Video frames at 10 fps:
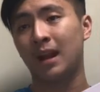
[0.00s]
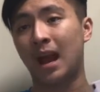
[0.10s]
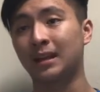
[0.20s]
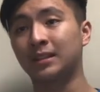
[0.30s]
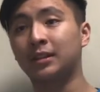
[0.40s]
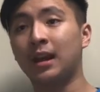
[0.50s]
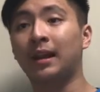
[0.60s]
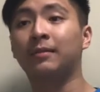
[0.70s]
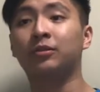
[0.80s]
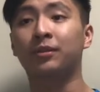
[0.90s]
ask
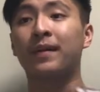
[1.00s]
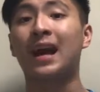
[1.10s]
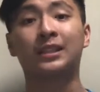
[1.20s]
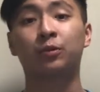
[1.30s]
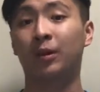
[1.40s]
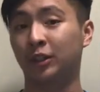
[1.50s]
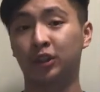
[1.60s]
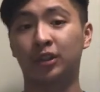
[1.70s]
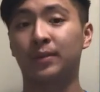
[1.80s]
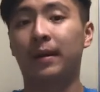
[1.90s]
and sort of ask
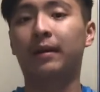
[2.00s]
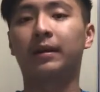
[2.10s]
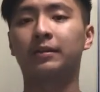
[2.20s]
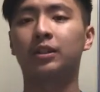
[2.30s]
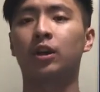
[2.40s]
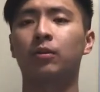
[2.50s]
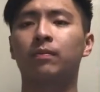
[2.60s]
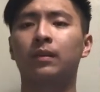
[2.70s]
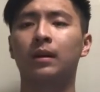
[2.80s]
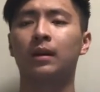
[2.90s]
questions about it.
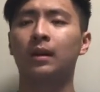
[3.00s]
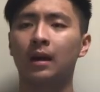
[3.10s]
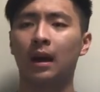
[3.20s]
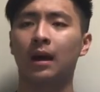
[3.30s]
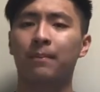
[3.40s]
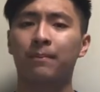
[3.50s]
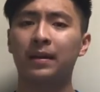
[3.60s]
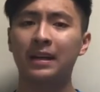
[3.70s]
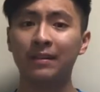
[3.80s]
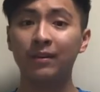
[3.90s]
So um,
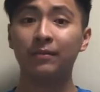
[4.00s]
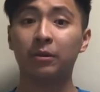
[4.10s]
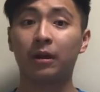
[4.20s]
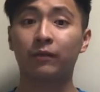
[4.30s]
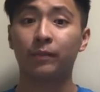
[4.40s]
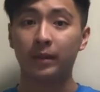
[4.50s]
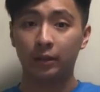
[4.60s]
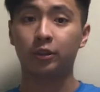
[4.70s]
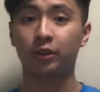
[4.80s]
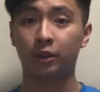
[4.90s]
but even if they're
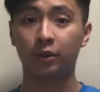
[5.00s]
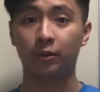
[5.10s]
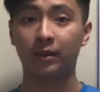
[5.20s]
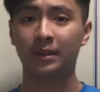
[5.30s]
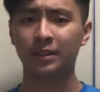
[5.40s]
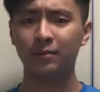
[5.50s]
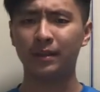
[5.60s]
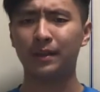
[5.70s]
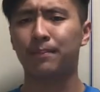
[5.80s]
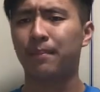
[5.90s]
unfamiliar to you, it doesn't
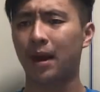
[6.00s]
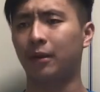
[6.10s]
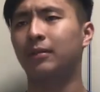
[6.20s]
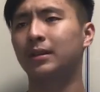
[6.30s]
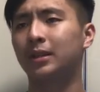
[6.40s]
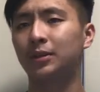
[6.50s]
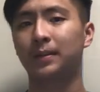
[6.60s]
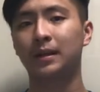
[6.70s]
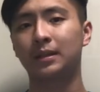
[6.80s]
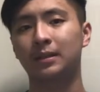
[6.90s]
really matter in a sense
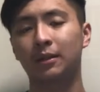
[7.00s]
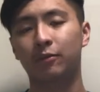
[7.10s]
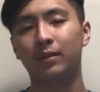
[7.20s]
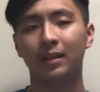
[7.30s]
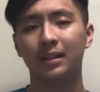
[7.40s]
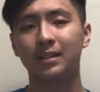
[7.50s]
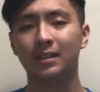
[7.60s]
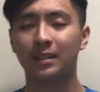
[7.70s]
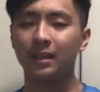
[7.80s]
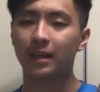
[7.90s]
because they're really
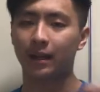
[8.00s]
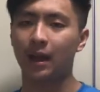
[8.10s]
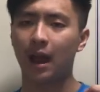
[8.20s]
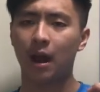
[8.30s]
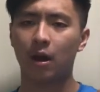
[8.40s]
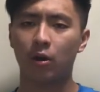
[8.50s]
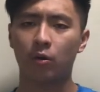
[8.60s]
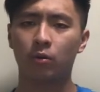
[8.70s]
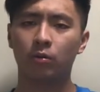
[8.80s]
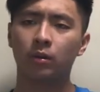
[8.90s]
seeing
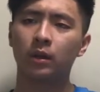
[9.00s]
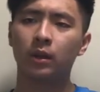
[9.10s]
how